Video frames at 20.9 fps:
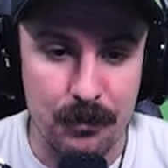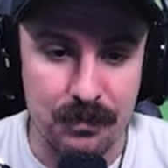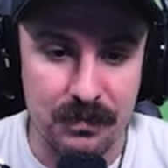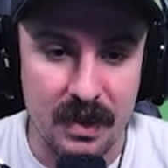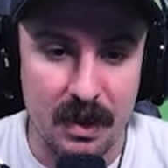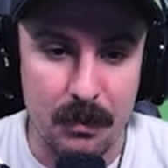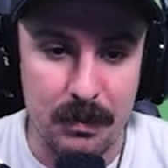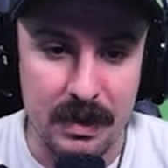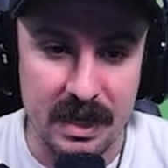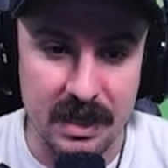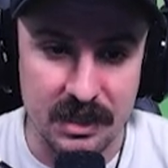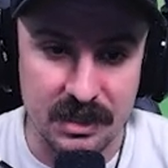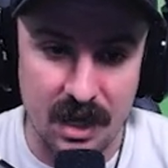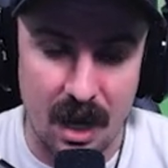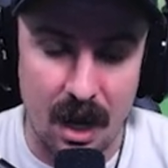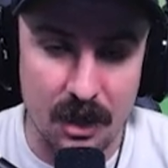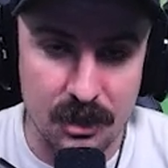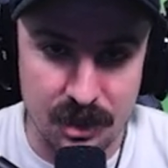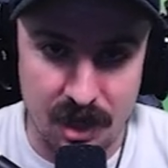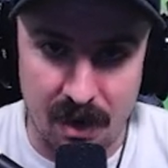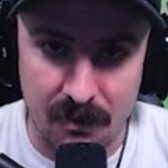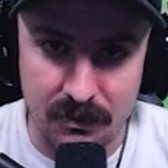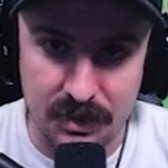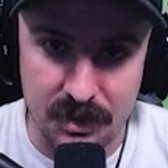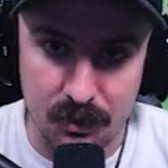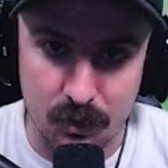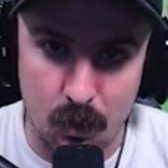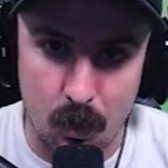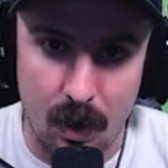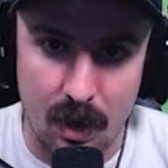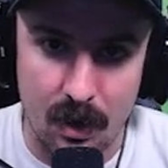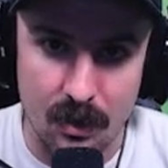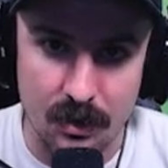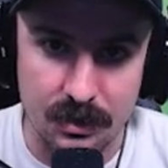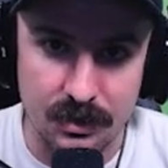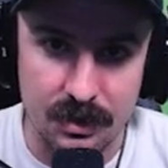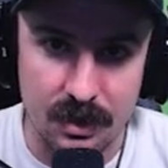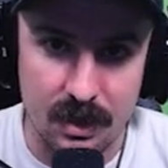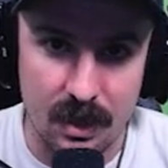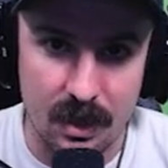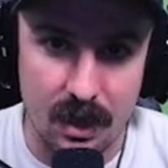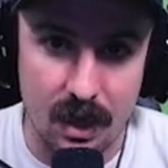Because dodging obviously requires
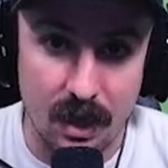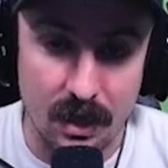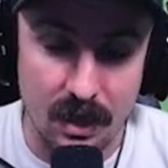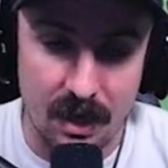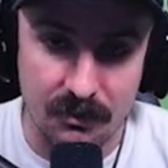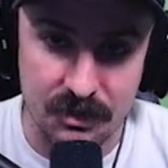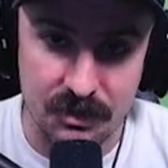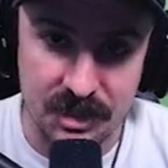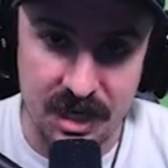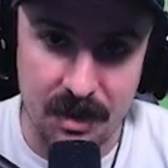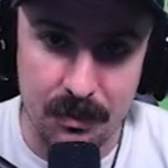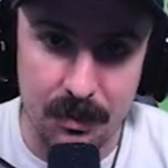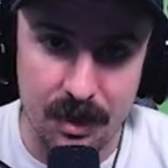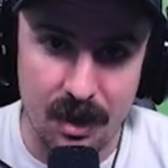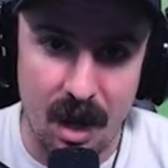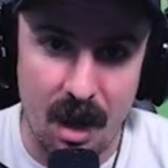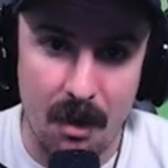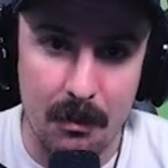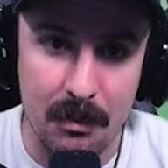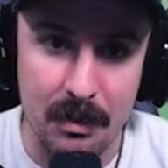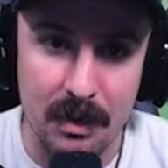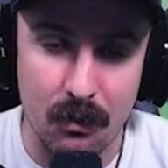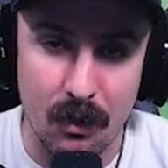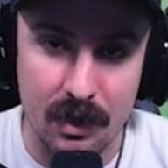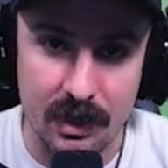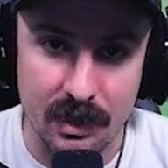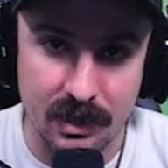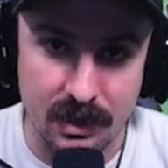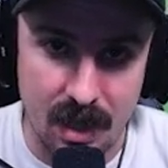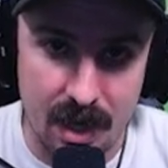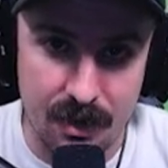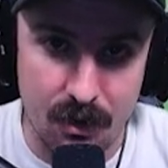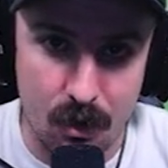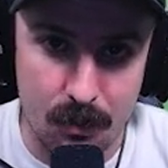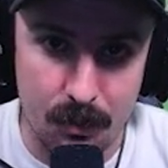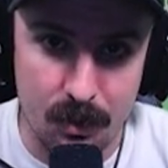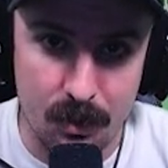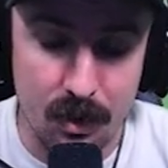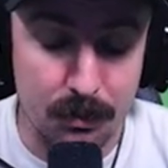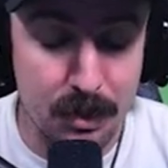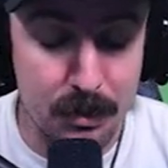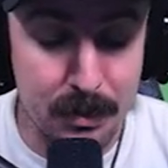a lot of stamina. I'm going to be running light
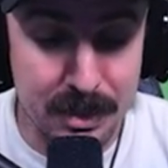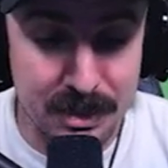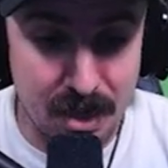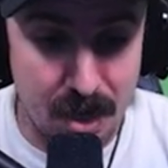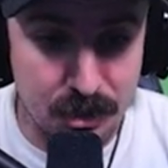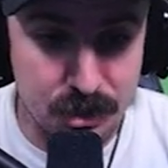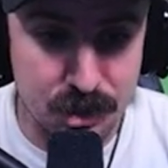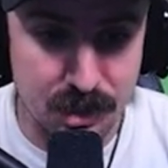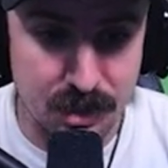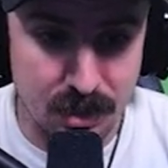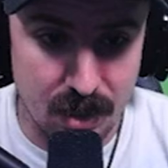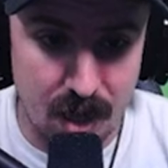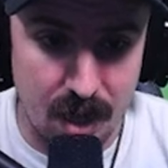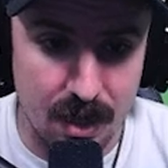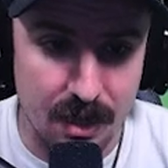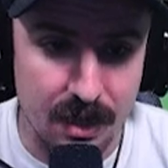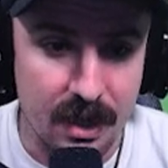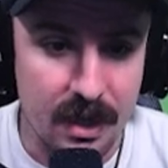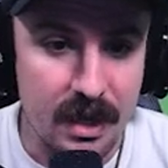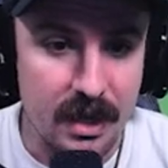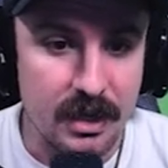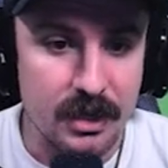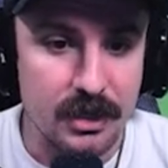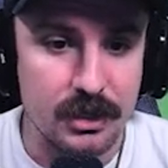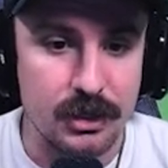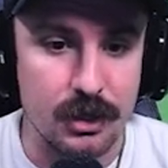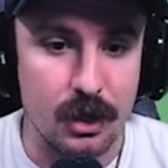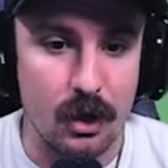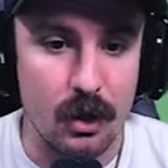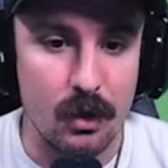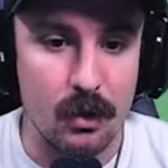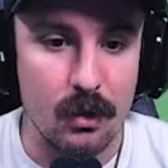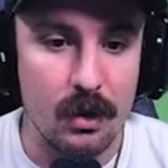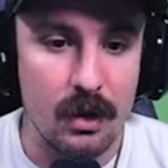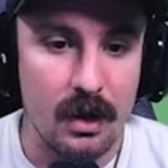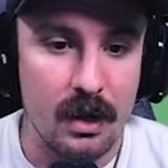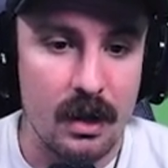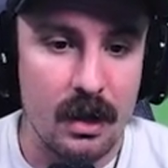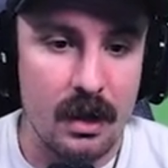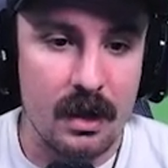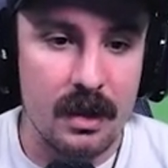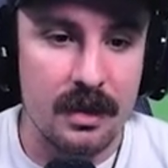armor. I'm going to be dodging a lot. So
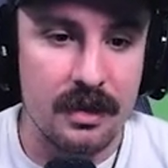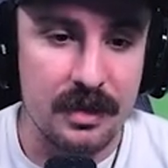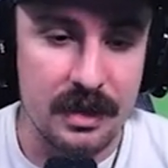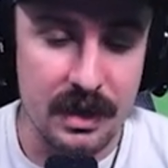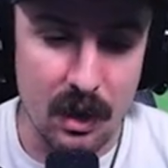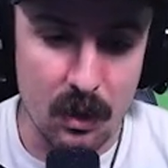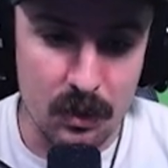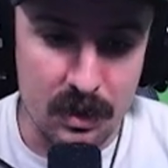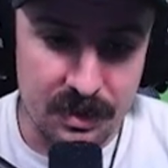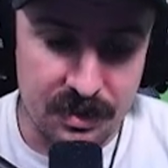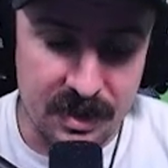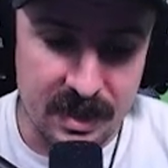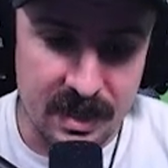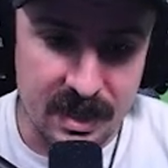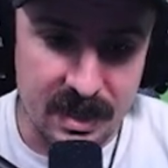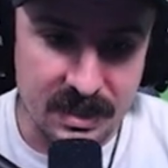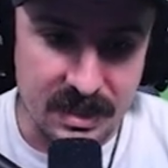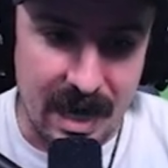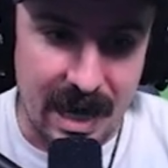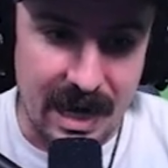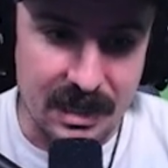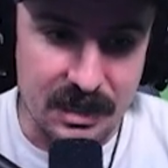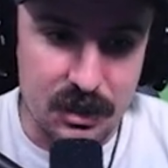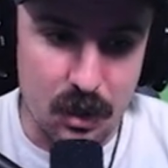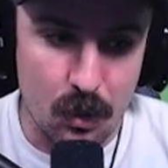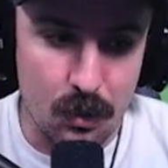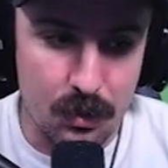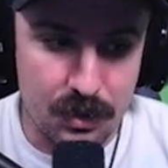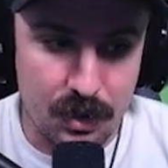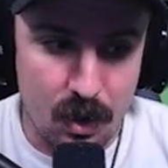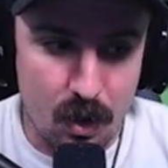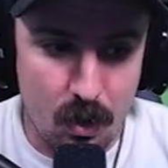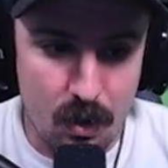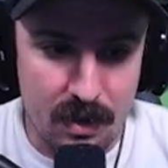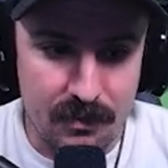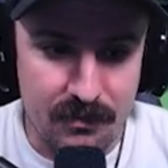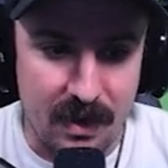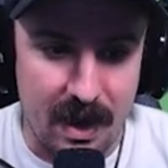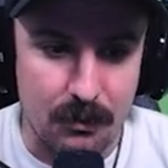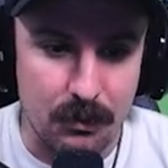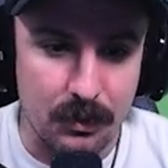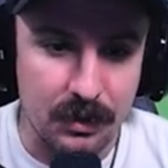the only thing is, I don't know if
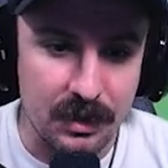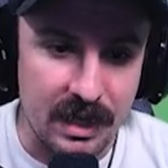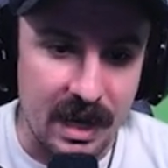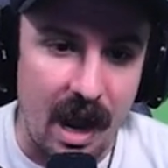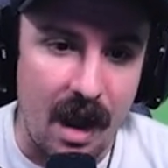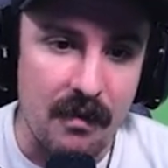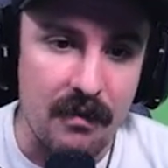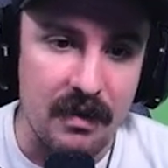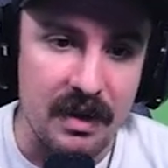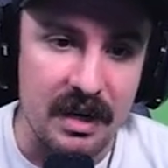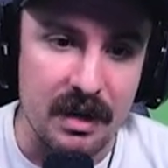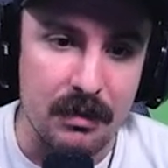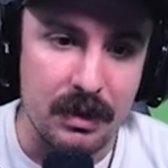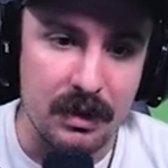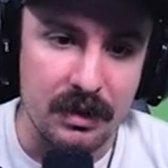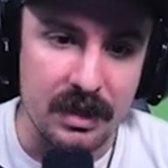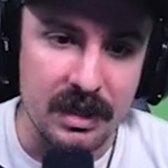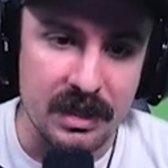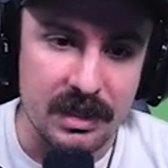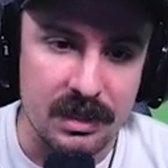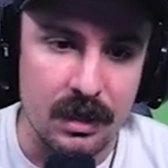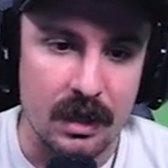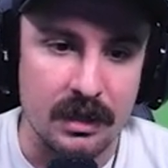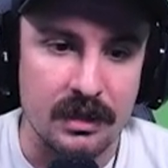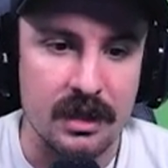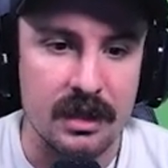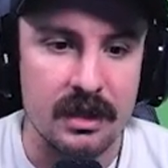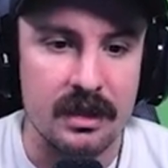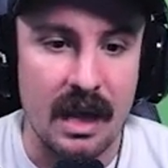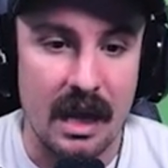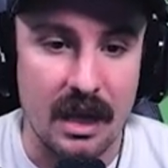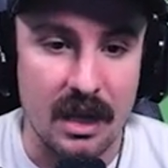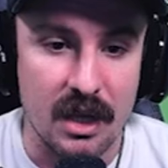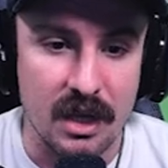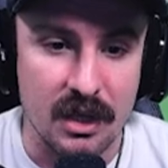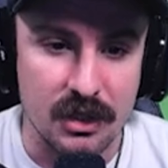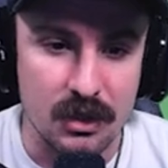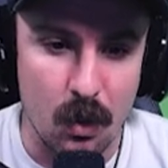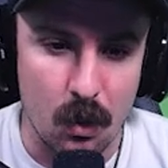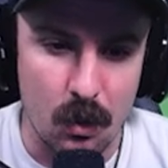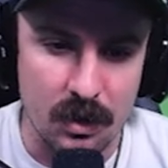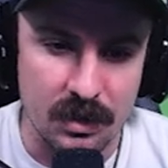I really have any ability selected that
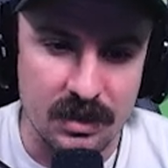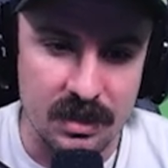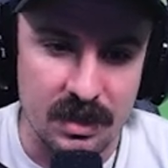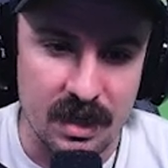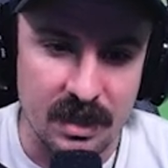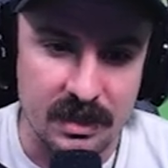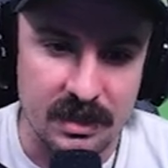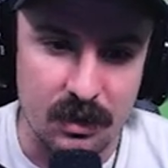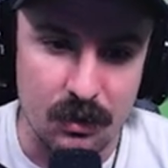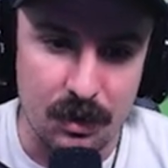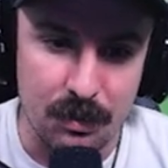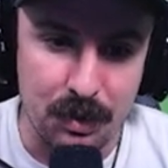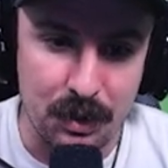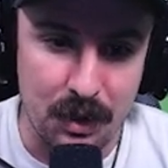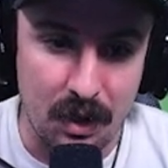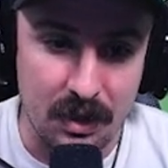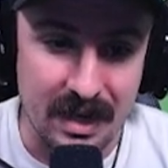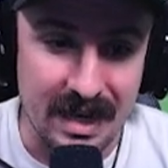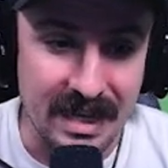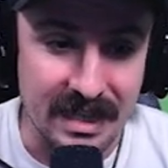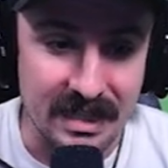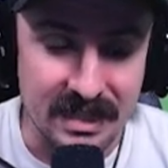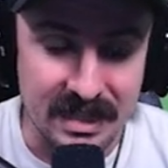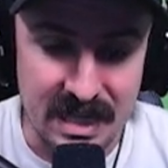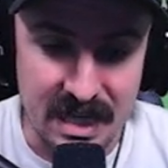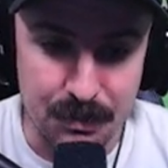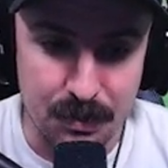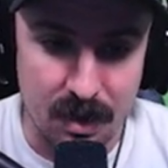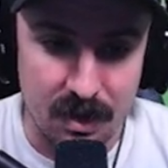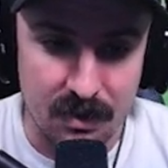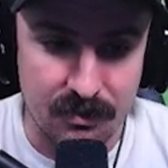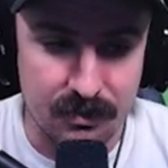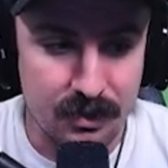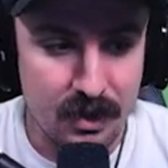is going to necessarily put on a debuff.